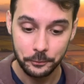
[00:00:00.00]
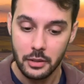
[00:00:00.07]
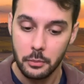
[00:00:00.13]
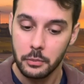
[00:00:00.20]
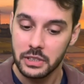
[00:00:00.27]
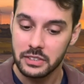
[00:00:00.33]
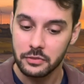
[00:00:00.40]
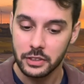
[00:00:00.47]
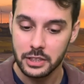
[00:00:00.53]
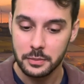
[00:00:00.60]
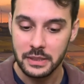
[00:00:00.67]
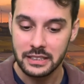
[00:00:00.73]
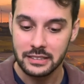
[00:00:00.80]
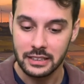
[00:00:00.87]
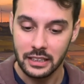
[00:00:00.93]
Miss
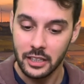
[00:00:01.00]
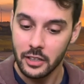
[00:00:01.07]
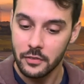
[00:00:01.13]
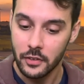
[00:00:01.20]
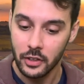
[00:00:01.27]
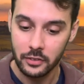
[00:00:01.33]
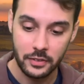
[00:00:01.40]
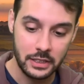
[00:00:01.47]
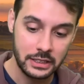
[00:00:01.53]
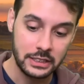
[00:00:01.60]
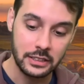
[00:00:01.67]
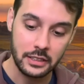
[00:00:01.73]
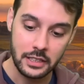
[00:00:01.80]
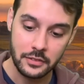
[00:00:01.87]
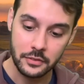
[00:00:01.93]
Frisby set off over the
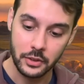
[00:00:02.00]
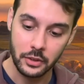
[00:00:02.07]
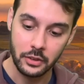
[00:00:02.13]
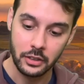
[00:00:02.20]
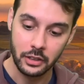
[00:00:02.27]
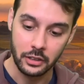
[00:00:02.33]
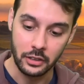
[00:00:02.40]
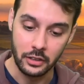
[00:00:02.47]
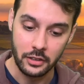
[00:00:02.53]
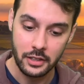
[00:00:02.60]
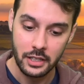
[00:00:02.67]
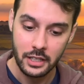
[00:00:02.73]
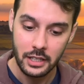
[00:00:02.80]
gently furrowed earth,